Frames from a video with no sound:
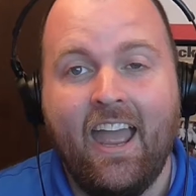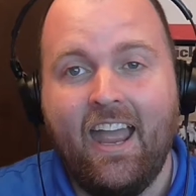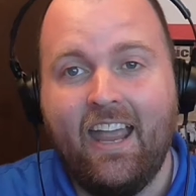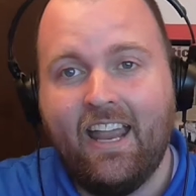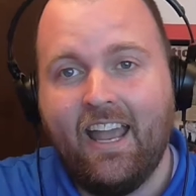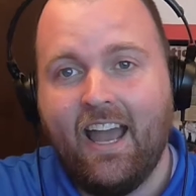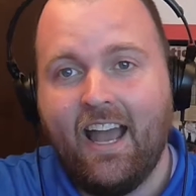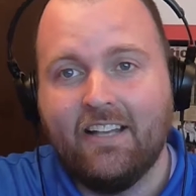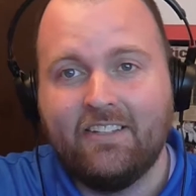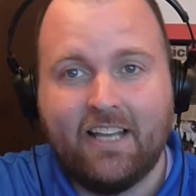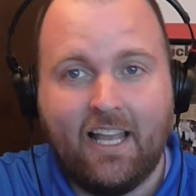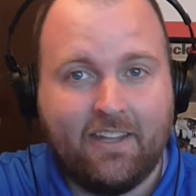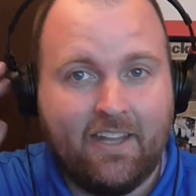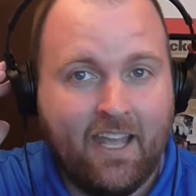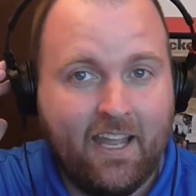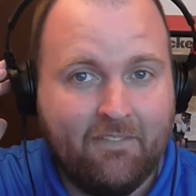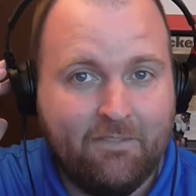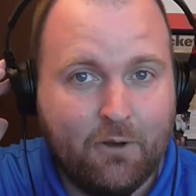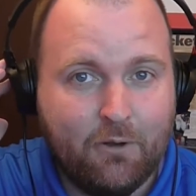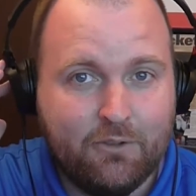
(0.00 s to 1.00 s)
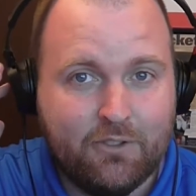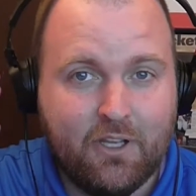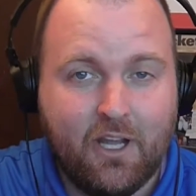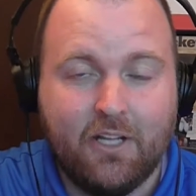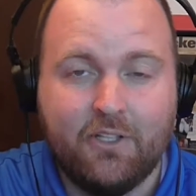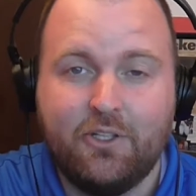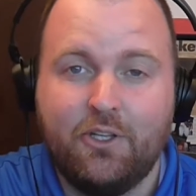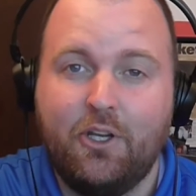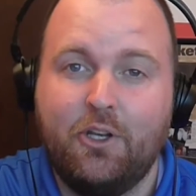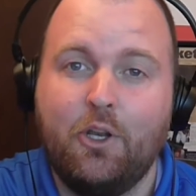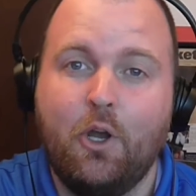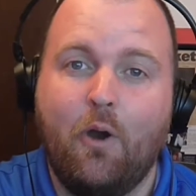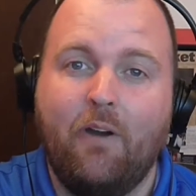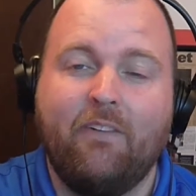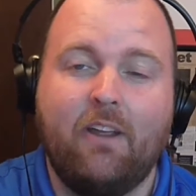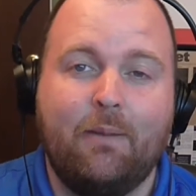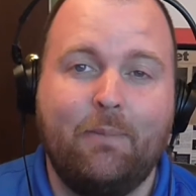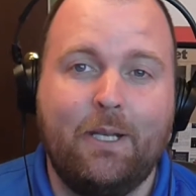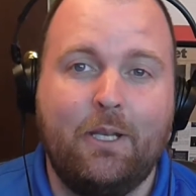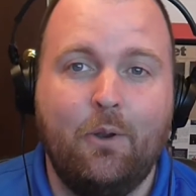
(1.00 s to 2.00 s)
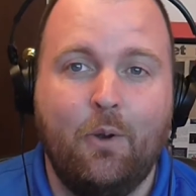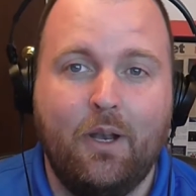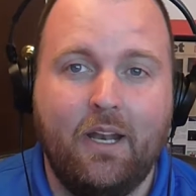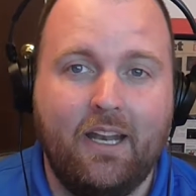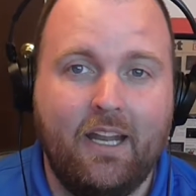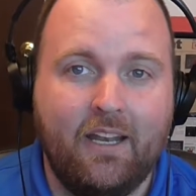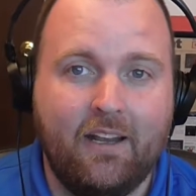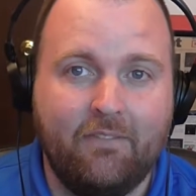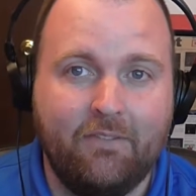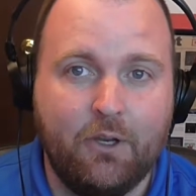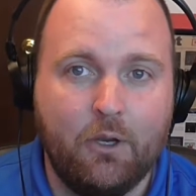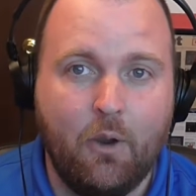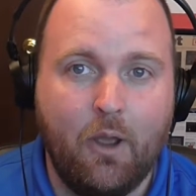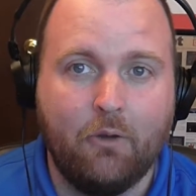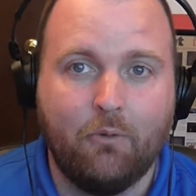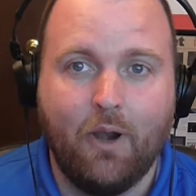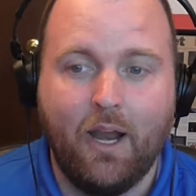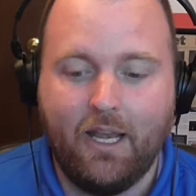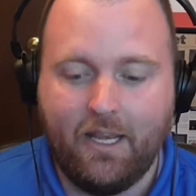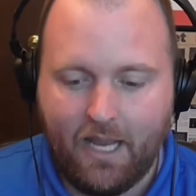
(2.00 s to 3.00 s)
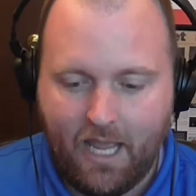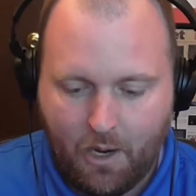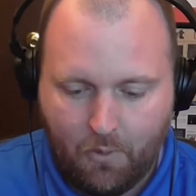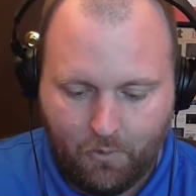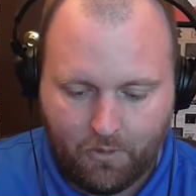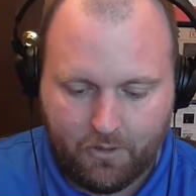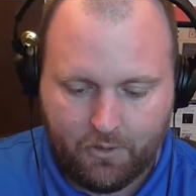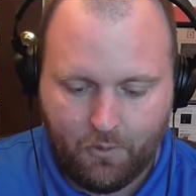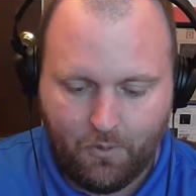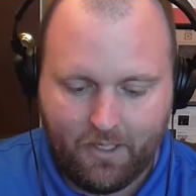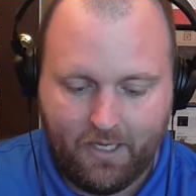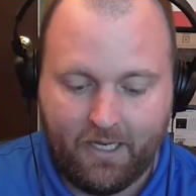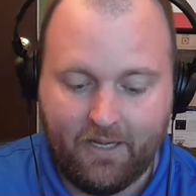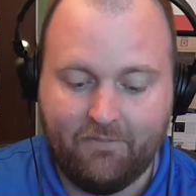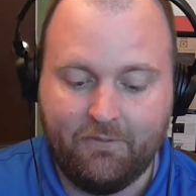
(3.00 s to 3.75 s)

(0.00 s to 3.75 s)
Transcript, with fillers: Hey guys, I got the headphones on, so you know I've got to be doing an interview, and right now we're doing an